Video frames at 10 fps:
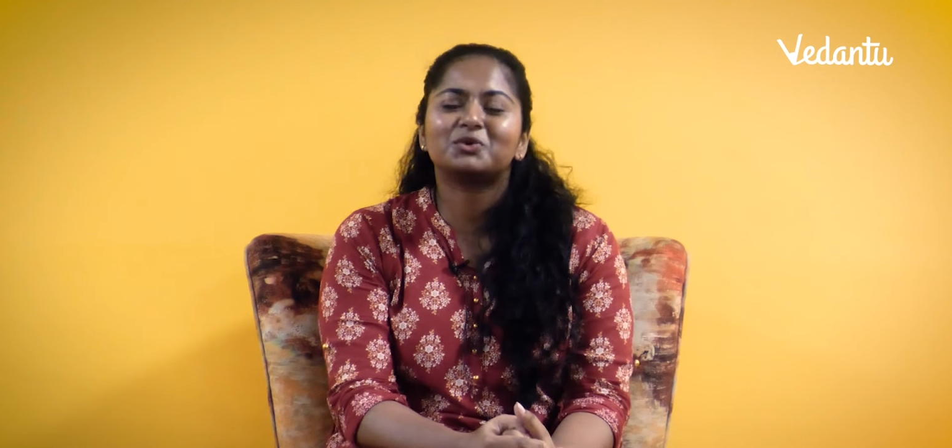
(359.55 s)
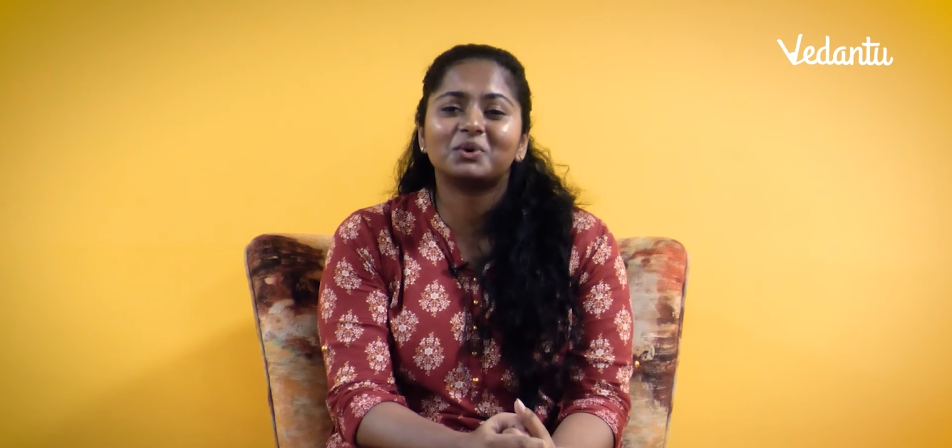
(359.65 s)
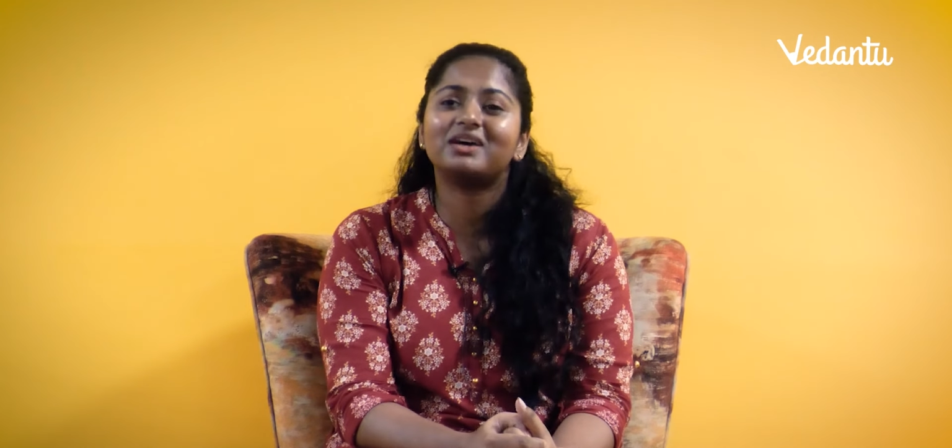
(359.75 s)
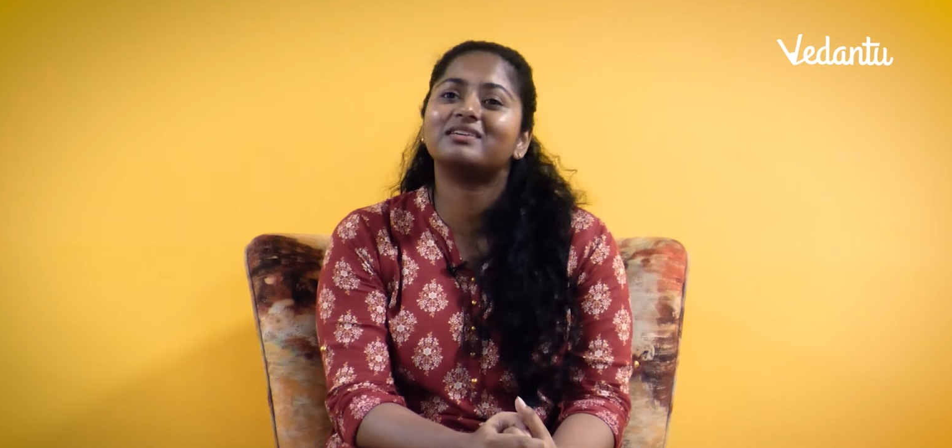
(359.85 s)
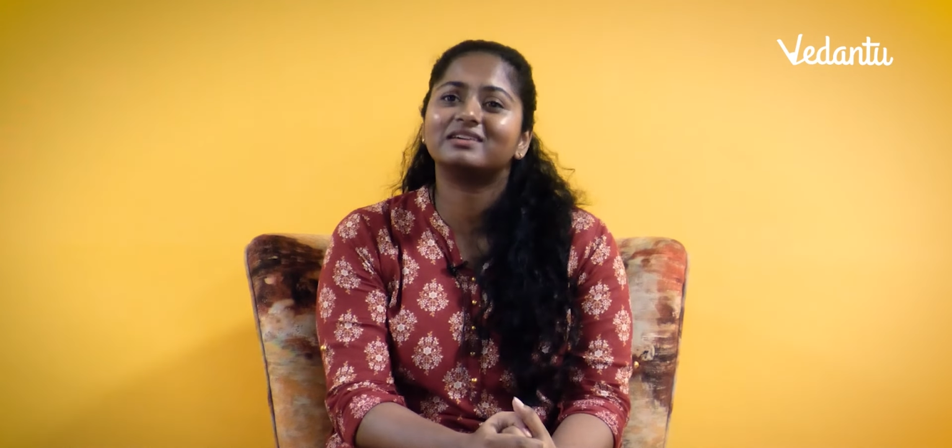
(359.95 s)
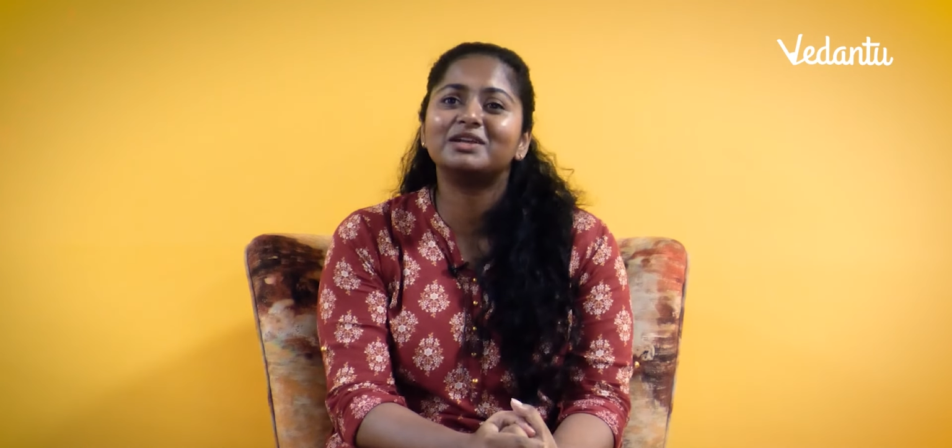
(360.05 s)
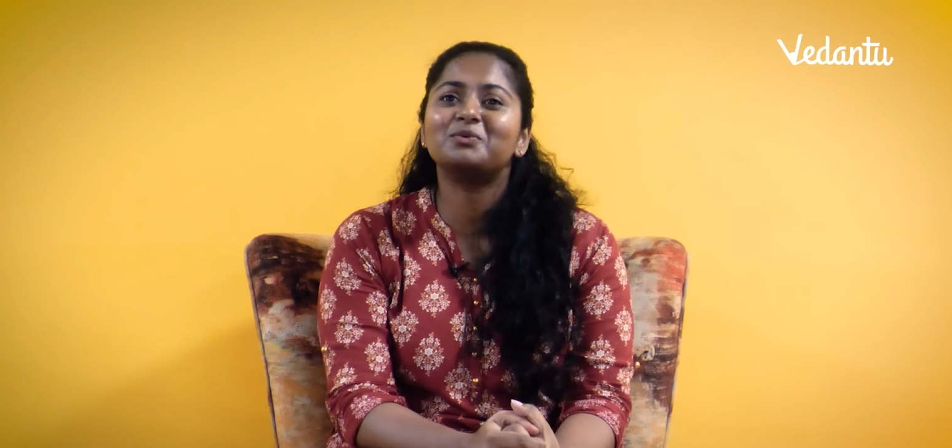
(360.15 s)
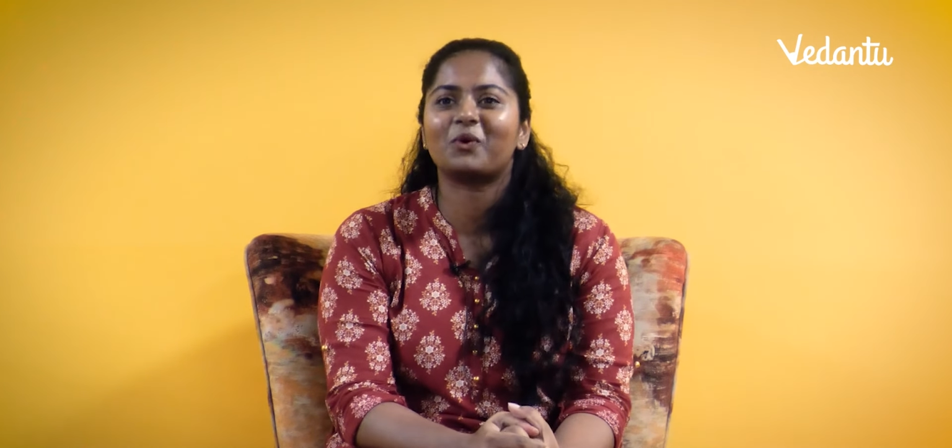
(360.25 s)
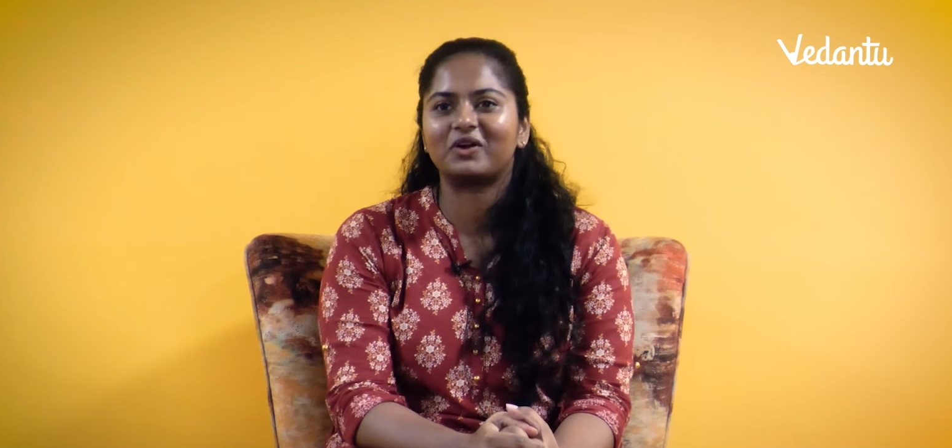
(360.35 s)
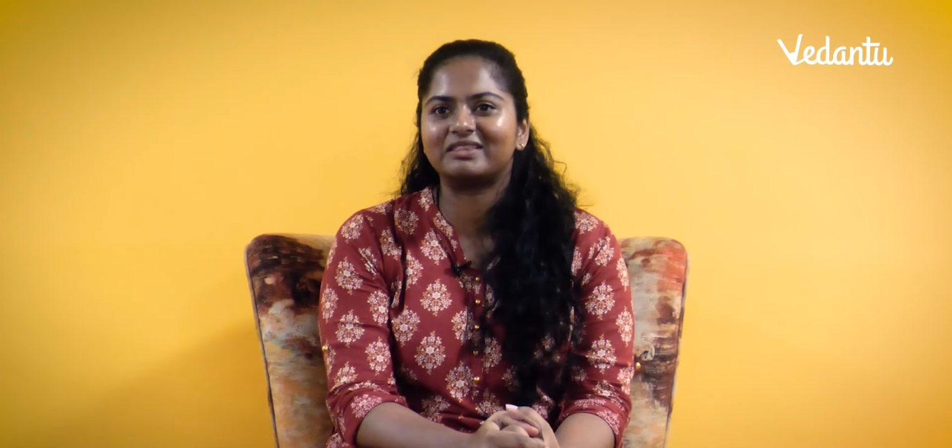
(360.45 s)
Do I really
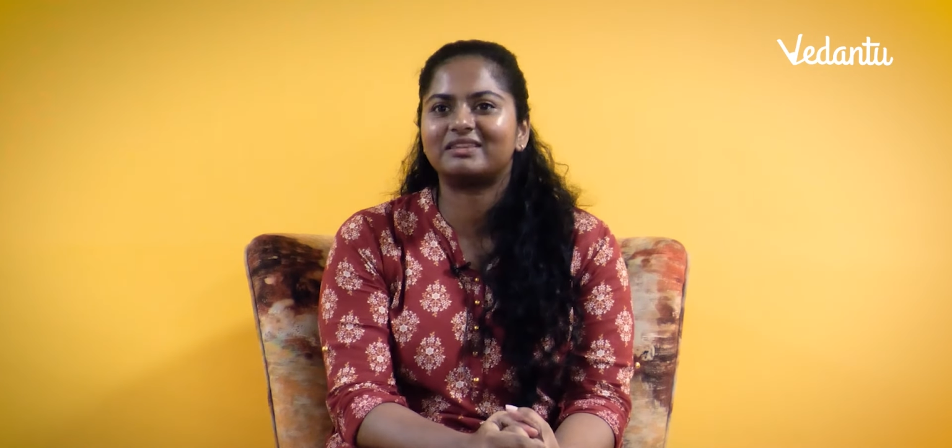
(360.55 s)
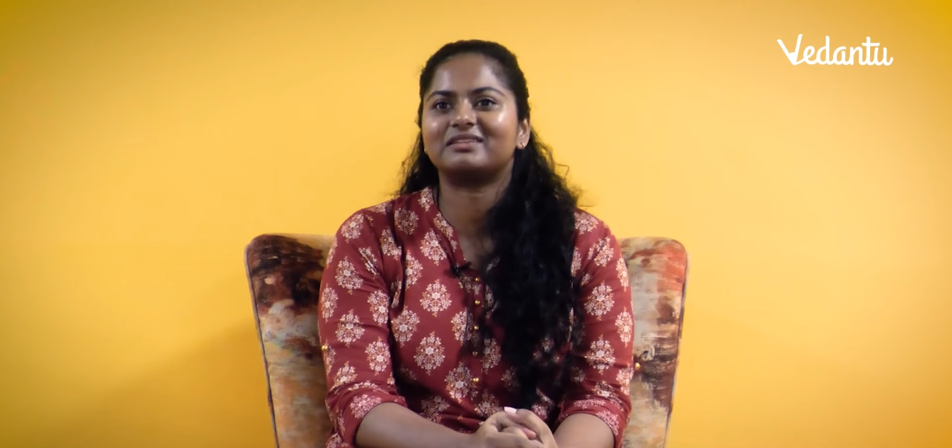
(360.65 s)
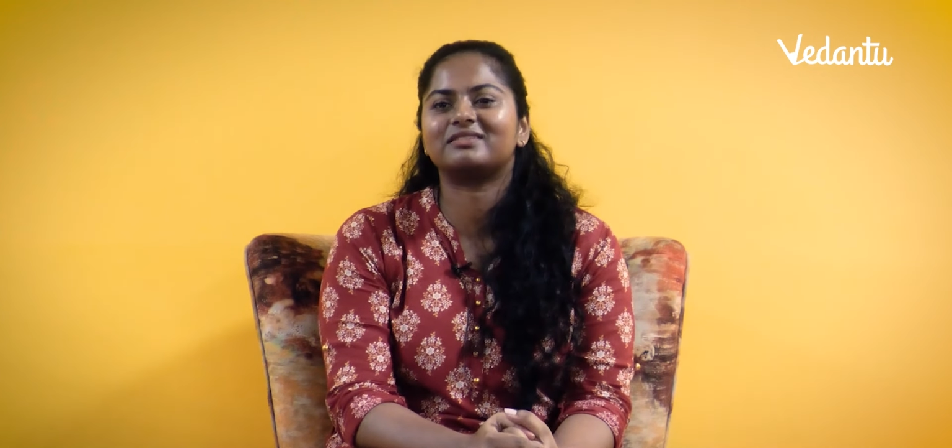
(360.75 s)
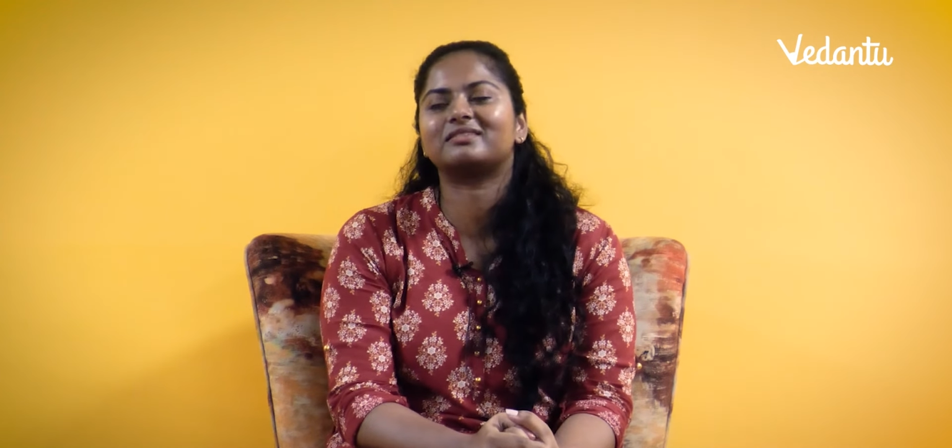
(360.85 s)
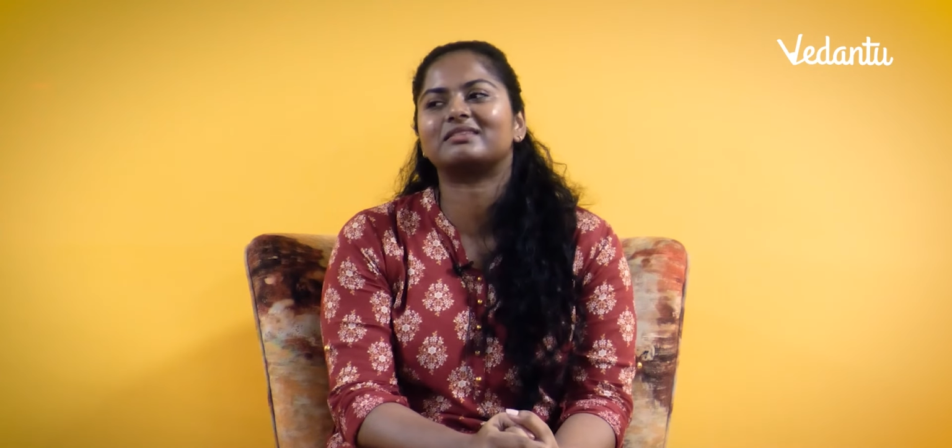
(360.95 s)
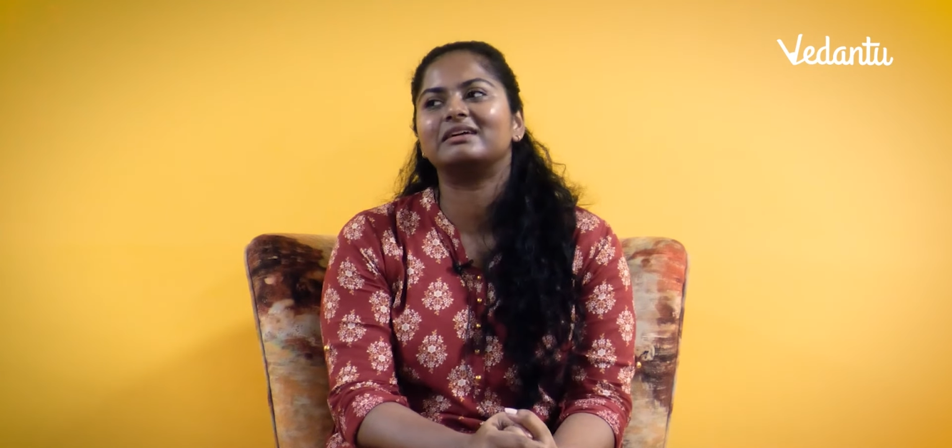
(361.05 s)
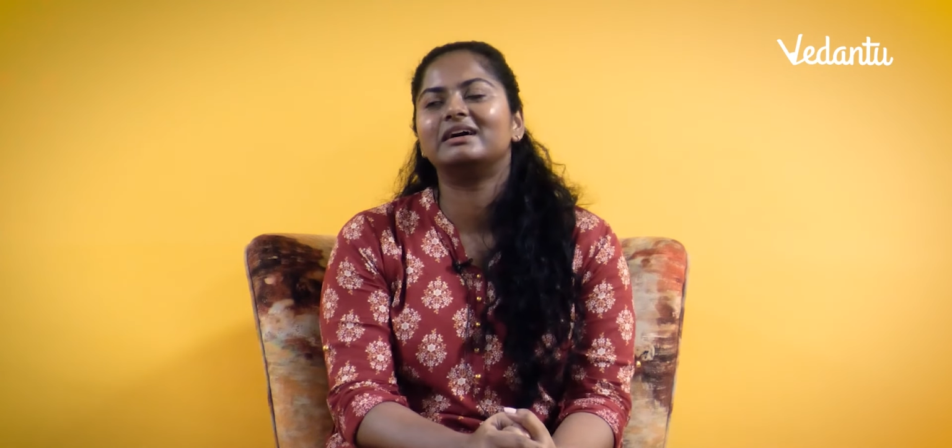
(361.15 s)
want this?